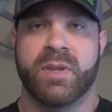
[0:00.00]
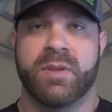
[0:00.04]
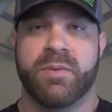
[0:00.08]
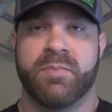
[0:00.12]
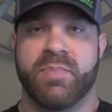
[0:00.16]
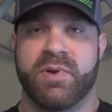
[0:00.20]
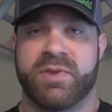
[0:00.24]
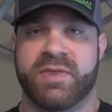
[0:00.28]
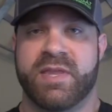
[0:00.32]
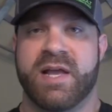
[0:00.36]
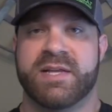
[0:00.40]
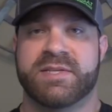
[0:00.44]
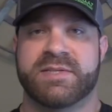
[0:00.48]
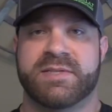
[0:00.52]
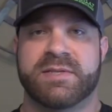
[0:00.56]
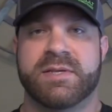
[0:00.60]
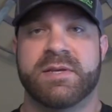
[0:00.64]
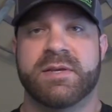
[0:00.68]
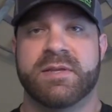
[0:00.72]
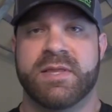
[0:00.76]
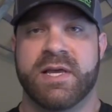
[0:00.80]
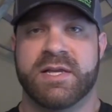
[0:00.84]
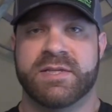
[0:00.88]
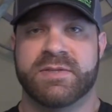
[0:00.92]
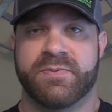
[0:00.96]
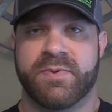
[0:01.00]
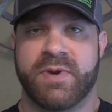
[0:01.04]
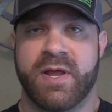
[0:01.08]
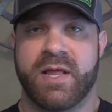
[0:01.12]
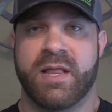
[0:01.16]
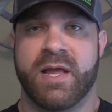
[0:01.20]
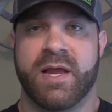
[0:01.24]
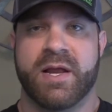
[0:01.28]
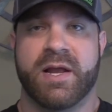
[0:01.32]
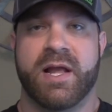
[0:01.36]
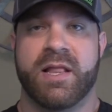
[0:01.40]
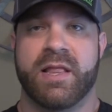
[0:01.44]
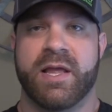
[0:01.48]
But that's what I
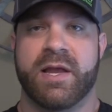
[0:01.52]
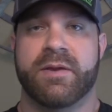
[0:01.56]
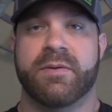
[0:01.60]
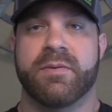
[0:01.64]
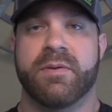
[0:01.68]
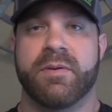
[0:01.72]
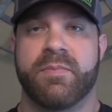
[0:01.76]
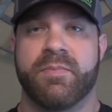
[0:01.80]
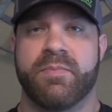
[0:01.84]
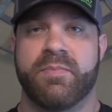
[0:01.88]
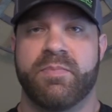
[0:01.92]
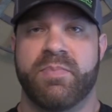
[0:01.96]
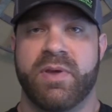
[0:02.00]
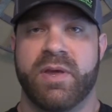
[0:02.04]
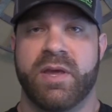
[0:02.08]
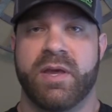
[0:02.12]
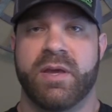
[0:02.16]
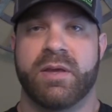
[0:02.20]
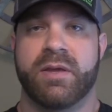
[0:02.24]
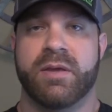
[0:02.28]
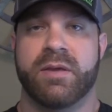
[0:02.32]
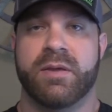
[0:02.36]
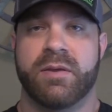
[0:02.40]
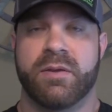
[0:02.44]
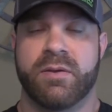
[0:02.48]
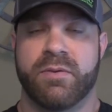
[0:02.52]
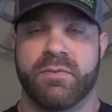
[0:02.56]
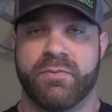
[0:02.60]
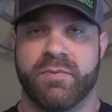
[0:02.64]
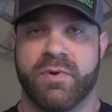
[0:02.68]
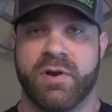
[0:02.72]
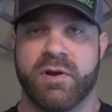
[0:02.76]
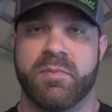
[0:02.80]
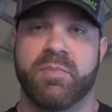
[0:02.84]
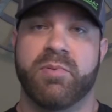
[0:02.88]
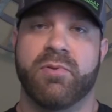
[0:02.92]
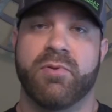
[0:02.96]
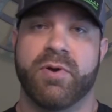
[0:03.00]
like. I like big
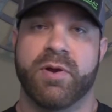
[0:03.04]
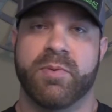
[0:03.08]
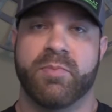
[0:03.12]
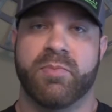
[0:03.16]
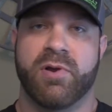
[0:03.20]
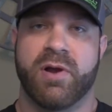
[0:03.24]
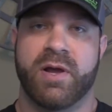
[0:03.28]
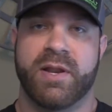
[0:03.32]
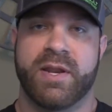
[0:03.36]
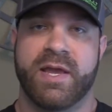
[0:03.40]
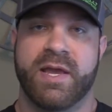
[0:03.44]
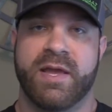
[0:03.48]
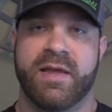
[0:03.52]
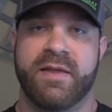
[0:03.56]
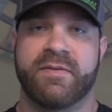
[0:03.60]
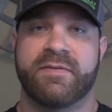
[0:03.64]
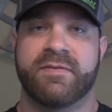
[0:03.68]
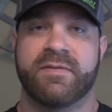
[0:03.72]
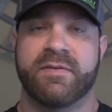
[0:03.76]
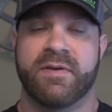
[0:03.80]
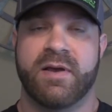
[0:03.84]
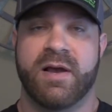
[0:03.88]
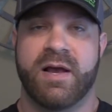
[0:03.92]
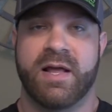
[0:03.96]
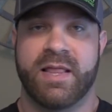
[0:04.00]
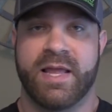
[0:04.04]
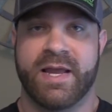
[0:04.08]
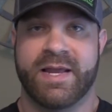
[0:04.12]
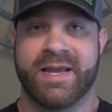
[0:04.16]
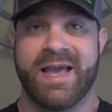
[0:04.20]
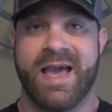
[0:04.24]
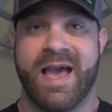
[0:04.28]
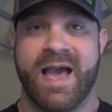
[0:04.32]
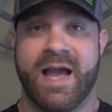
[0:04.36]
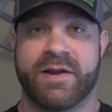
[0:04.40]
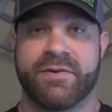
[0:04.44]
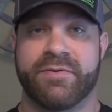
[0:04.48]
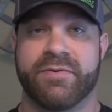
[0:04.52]
rear deploying broadheads. I
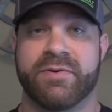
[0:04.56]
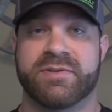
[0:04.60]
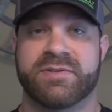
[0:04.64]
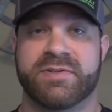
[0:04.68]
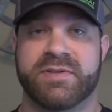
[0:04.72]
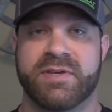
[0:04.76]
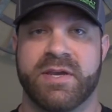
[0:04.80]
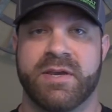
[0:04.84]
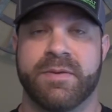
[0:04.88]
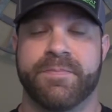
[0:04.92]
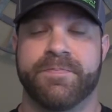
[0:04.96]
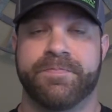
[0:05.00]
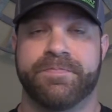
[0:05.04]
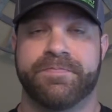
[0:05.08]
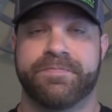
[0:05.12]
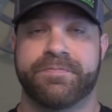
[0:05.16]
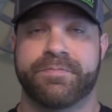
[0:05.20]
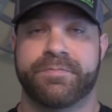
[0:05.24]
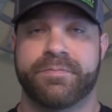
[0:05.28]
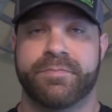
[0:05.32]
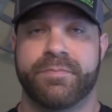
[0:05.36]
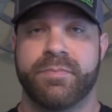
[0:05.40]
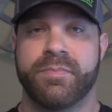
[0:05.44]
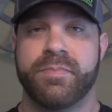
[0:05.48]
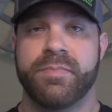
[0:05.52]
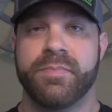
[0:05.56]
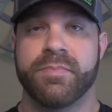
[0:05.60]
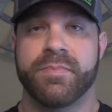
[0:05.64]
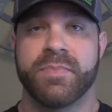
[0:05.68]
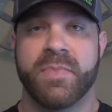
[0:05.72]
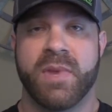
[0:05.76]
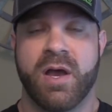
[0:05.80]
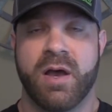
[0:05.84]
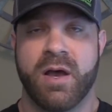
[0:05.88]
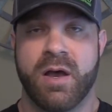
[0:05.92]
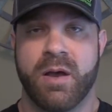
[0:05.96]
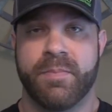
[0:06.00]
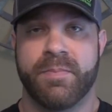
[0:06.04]
like accuracy.
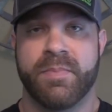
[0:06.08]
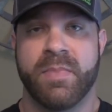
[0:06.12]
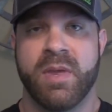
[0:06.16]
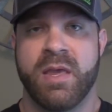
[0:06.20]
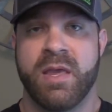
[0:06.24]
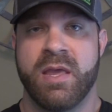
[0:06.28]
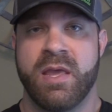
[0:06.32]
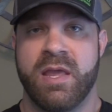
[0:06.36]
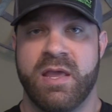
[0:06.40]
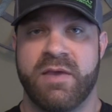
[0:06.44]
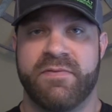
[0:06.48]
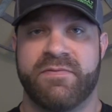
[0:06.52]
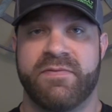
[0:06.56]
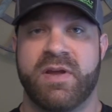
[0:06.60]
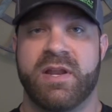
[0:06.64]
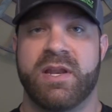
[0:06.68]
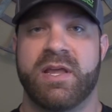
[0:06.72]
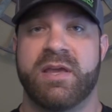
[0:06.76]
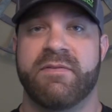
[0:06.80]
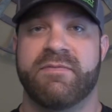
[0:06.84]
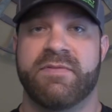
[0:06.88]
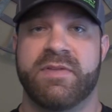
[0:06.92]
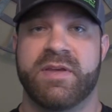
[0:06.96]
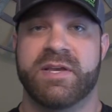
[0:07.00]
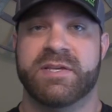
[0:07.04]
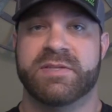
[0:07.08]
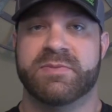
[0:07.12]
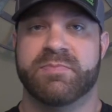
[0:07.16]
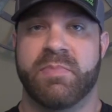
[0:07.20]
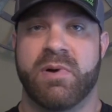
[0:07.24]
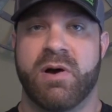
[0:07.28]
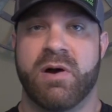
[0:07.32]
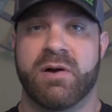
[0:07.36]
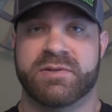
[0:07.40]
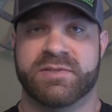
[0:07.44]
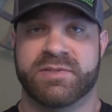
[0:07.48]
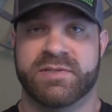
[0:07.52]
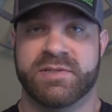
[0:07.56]
If any of these
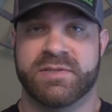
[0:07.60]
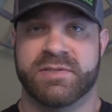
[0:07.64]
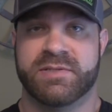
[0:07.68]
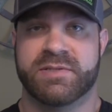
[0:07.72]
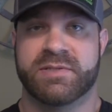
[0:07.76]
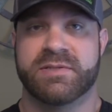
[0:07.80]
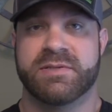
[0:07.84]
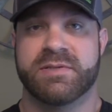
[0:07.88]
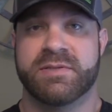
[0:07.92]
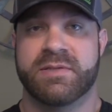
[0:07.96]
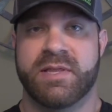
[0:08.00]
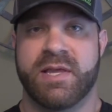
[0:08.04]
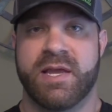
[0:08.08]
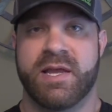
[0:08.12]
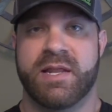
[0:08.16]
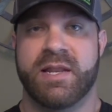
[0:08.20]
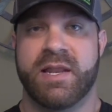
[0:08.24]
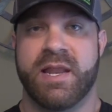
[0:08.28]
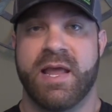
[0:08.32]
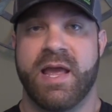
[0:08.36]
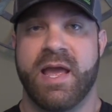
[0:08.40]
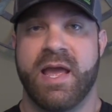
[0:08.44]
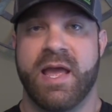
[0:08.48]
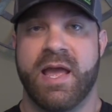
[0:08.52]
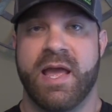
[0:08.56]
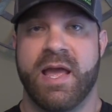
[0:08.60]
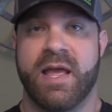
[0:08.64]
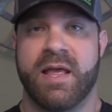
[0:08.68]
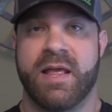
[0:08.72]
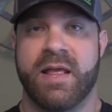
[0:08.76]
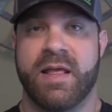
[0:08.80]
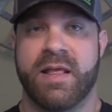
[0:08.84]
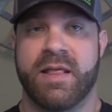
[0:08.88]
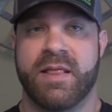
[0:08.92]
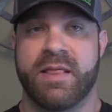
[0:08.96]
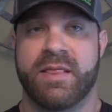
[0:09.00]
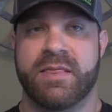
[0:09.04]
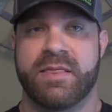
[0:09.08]
boxes that
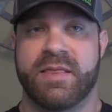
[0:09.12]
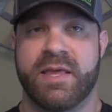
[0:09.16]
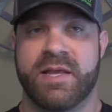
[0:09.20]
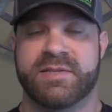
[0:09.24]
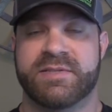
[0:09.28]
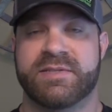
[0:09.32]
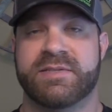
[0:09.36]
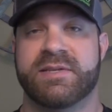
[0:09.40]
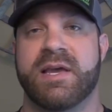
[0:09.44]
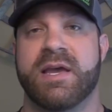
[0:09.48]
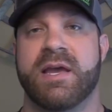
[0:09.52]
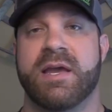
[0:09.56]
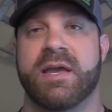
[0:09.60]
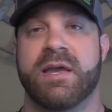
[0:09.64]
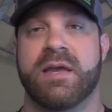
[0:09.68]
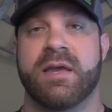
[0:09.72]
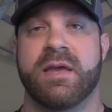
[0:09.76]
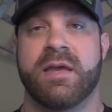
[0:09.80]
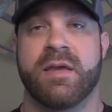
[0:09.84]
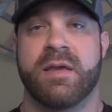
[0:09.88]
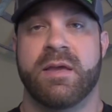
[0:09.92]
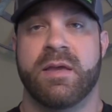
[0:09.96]
say